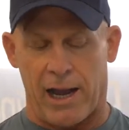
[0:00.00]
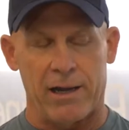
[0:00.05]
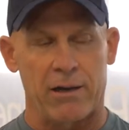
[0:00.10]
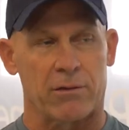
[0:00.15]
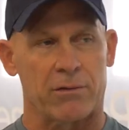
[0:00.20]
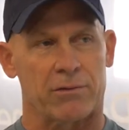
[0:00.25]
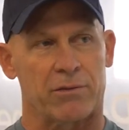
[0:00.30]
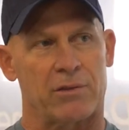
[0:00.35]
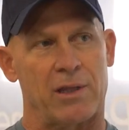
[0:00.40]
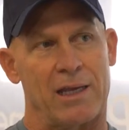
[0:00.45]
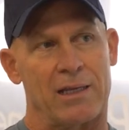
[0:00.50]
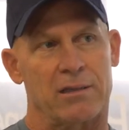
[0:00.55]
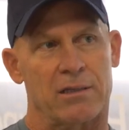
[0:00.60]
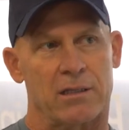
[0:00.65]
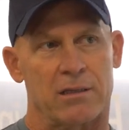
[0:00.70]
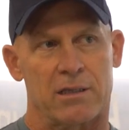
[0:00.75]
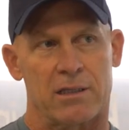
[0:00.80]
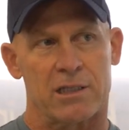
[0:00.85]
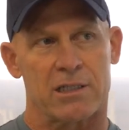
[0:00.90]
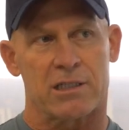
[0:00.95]
I don't think
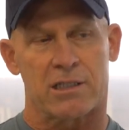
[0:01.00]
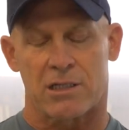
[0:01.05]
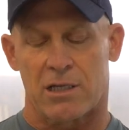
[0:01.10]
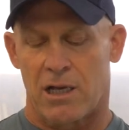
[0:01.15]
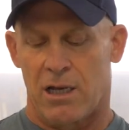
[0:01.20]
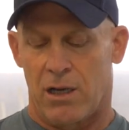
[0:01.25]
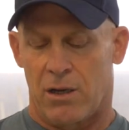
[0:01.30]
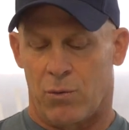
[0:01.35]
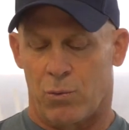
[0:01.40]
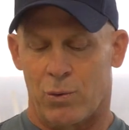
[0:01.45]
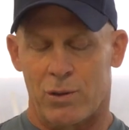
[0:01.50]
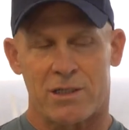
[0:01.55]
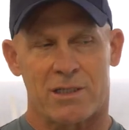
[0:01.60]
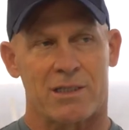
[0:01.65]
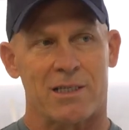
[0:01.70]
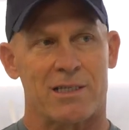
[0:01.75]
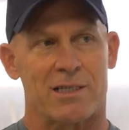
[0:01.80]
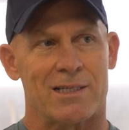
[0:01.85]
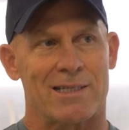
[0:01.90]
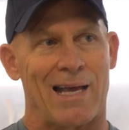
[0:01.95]
that this was
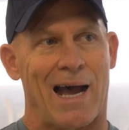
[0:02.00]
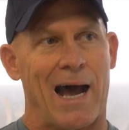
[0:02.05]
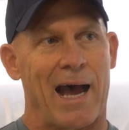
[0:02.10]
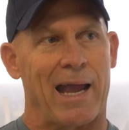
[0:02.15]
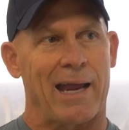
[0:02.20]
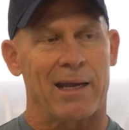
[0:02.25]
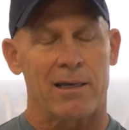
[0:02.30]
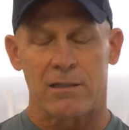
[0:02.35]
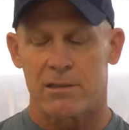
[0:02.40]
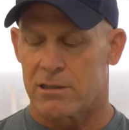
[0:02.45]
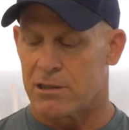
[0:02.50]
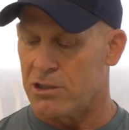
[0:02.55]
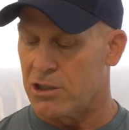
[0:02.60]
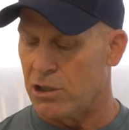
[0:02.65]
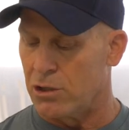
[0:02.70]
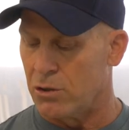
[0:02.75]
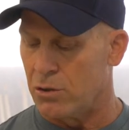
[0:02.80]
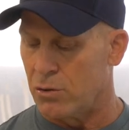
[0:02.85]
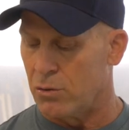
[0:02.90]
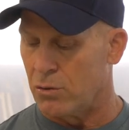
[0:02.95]
designed
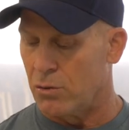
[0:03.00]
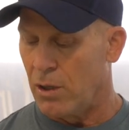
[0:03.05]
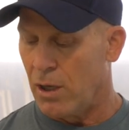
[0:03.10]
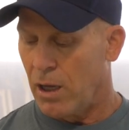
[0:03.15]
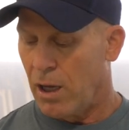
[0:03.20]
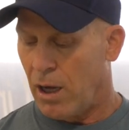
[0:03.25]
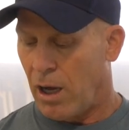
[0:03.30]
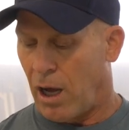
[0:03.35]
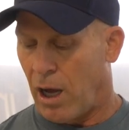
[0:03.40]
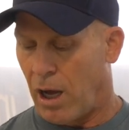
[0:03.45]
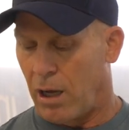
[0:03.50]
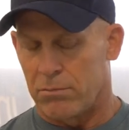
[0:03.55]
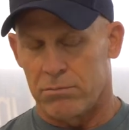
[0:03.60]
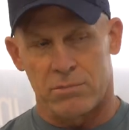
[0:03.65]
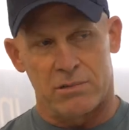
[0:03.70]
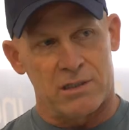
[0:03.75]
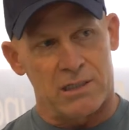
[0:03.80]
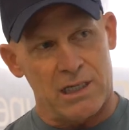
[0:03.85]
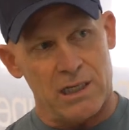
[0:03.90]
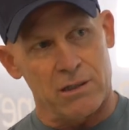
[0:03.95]
to
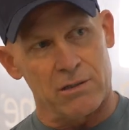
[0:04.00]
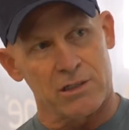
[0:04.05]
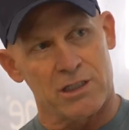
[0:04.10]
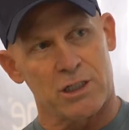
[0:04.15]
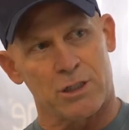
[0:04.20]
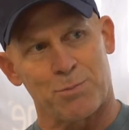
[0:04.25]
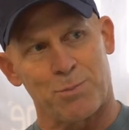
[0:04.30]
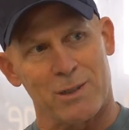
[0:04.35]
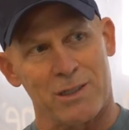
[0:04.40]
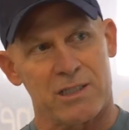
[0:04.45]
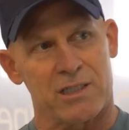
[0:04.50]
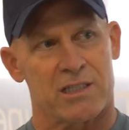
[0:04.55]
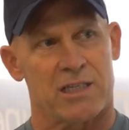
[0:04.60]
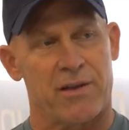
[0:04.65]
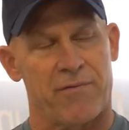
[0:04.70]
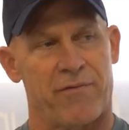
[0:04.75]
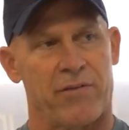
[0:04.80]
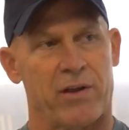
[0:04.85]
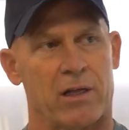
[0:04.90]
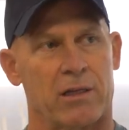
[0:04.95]
deal
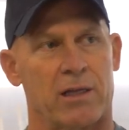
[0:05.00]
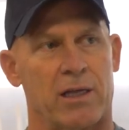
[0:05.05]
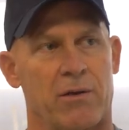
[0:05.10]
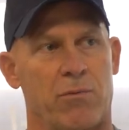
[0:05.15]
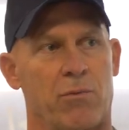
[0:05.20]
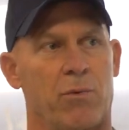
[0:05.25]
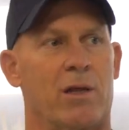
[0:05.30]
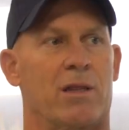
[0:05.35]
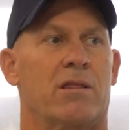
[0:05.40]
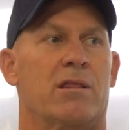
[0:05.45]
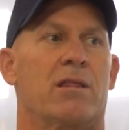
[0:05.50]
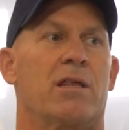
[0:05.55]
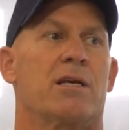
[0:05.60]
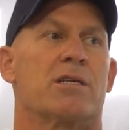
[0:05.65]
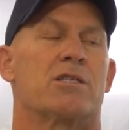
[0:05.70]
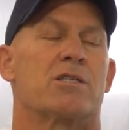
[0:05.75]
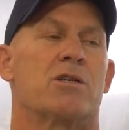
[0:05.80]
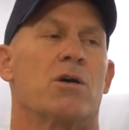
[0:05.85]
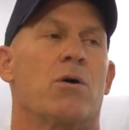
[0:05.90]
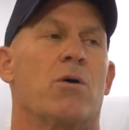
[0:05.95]
specifically with
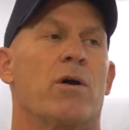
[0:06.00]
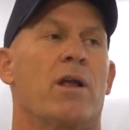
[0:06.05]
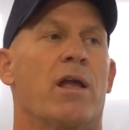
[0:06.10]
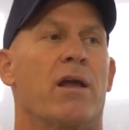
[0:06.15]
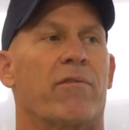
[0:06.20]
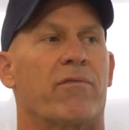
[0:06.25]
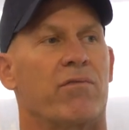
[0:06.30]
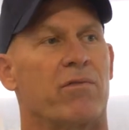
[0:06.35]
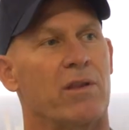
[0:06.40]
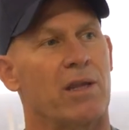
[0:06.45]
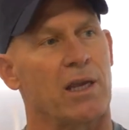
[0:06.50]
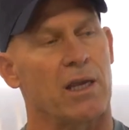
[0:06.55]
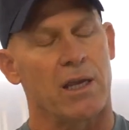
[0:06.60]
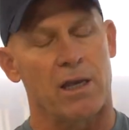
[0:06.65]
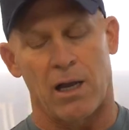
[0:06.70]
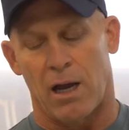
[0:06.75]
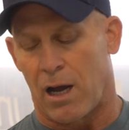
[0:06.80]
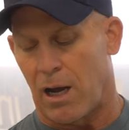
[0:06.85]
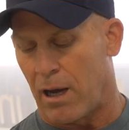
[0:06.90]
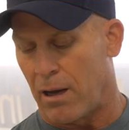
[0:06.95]
this. So if
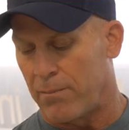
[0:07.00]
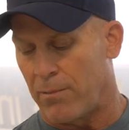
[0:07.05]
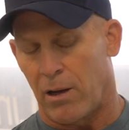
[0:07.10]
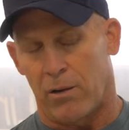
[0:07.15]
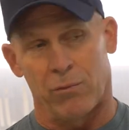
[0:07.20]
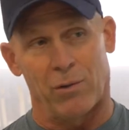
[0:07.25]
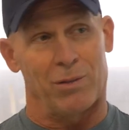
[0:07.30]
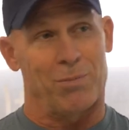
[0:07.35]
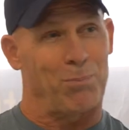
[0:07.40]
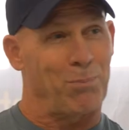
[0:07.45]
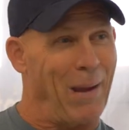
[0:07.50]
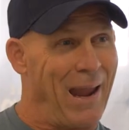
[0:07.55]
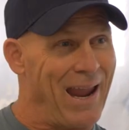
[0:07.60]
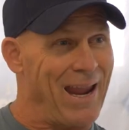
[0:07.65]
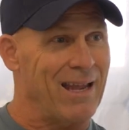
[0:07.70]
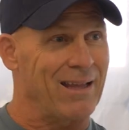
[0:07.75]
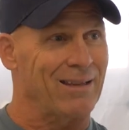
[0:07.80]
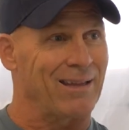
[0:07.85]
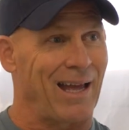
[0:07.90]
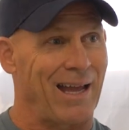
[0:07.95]
the, with
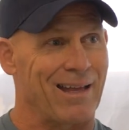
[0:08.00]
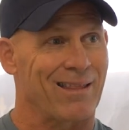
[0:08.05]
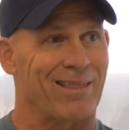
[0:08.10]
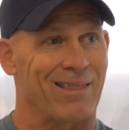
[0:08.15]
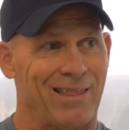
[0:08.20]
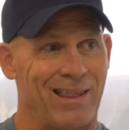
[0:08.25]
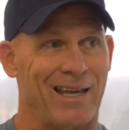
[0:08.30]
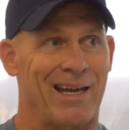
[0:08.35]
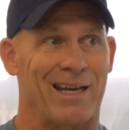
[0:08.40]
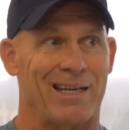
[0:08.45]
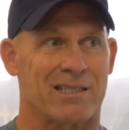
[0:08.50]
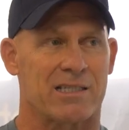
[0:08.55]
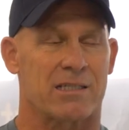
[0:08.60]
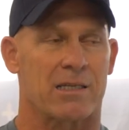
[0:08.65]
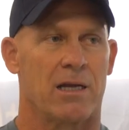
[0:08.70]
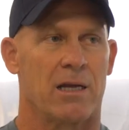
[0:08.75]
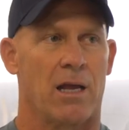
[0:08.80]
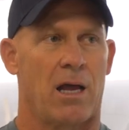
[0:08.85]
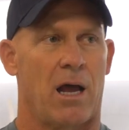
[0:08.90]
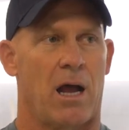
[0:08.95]
paint like this,
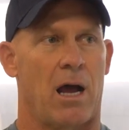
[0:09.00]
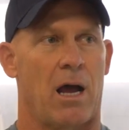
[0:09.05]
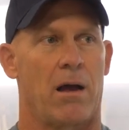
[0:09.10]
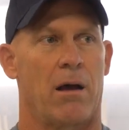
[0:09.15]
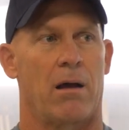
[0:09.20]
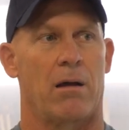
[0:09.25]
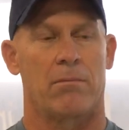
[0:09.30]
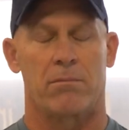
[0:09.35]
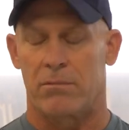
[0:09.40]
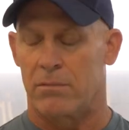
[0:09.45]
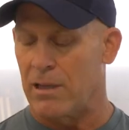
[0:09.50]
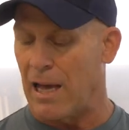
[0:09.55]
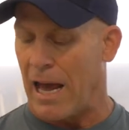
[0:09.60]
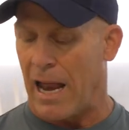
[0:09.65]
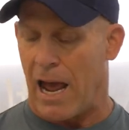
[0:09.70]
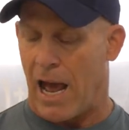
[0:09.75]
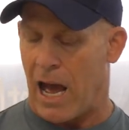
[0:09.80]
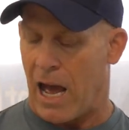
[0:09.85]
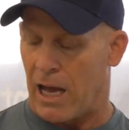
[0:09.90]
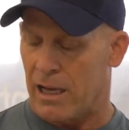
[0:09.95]

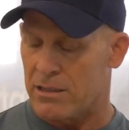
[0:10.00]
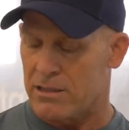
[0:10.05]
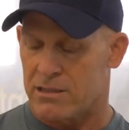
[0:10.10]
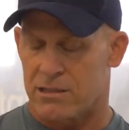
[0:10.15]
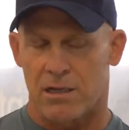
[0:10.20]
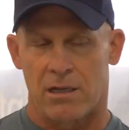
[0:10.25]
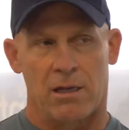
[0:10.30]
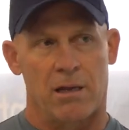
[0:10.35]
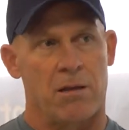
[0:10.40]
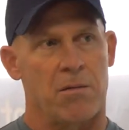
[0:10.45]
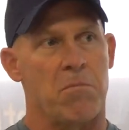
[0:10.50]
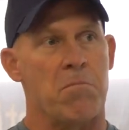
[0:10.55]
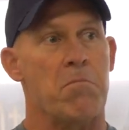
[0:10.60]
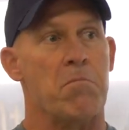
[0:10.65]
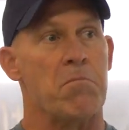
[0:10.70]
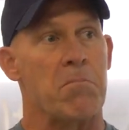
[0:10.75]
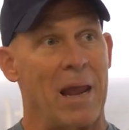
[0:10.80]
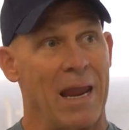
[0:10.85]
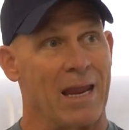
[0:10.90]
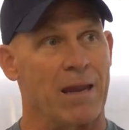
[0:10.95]
that has
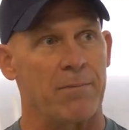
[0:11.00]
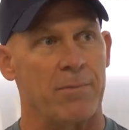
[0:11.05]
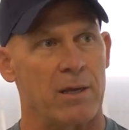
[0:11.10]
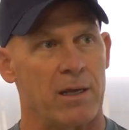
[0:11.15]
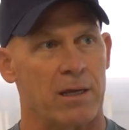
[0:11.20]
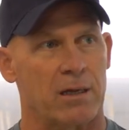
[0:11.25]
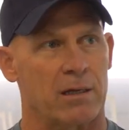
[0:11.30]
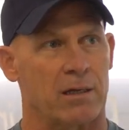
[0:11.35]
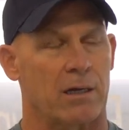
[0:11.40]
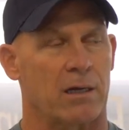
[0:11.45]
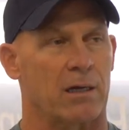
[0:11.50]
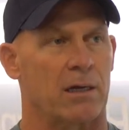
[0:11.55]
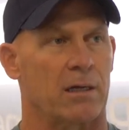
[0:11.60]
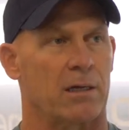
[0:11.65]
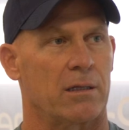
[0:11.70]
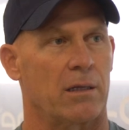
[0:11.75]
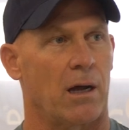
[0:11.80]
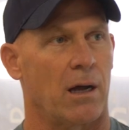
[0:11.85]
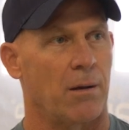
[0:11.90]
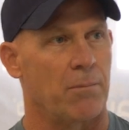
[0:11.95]
maybe
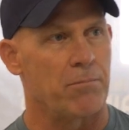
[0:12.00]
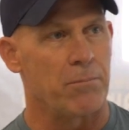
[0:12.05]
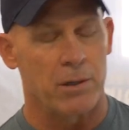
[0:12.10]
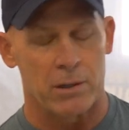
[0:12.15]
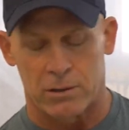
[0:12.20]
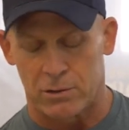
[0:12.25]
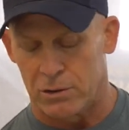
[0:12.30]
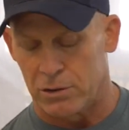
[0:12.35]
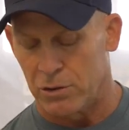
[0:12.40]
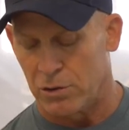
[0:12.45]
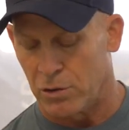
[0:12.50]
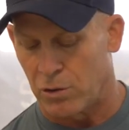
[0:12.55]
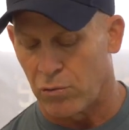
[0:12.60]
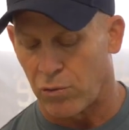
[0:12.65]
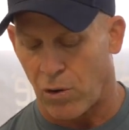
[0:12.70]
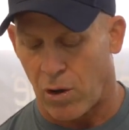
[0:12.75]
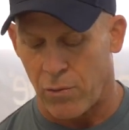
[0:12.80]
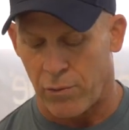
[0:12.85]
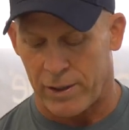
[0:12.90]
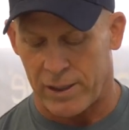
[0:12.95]
a mildew
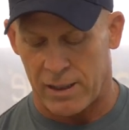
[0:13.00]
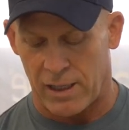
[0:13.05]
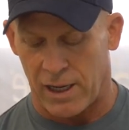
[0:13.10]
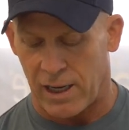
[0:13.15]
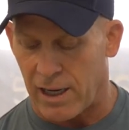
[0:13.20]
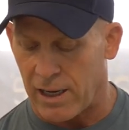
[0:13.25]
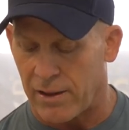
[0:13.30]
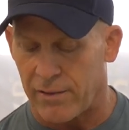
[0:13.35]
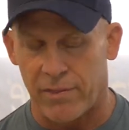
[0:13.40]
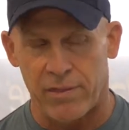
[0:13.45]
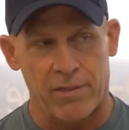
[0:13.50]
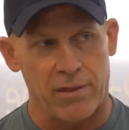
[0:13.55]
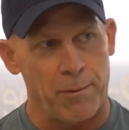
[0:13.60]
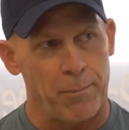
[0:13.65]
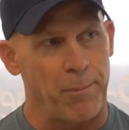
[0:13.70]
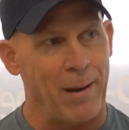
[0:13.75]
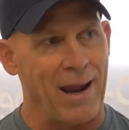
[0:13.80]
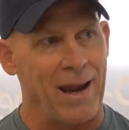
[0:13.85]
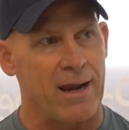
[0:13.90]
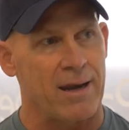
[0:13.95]
growing in the
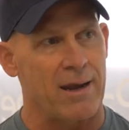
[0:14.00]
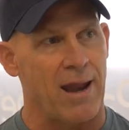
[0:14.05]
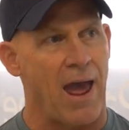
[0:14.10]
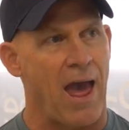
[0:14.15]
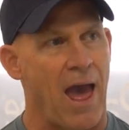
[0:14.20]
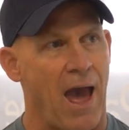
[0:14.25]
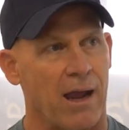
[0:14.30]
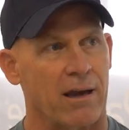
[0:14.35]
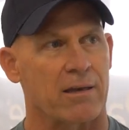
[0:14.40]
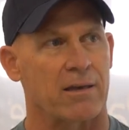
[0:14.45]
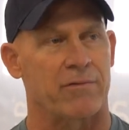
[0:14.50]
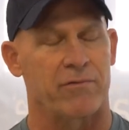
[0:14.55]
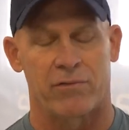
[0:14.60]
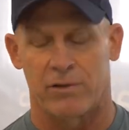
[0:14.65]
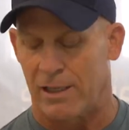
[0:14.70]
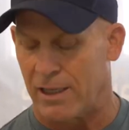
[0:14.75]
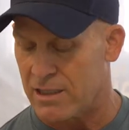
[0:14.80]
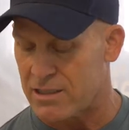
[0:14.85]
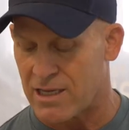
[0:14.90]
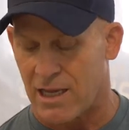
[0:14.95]
paint
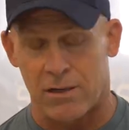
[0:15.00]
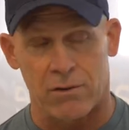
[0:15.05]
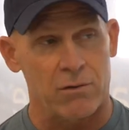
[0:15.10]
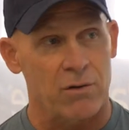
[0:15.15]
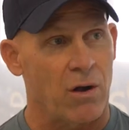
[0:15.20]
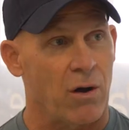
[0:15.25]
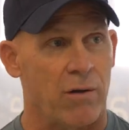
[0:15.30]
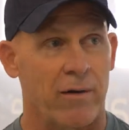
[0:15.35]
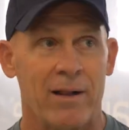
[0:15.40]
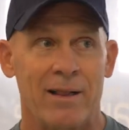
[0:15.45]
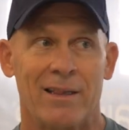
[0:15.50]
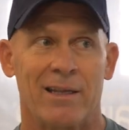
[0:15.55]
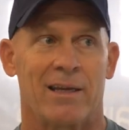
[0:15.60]
actively, because I don't know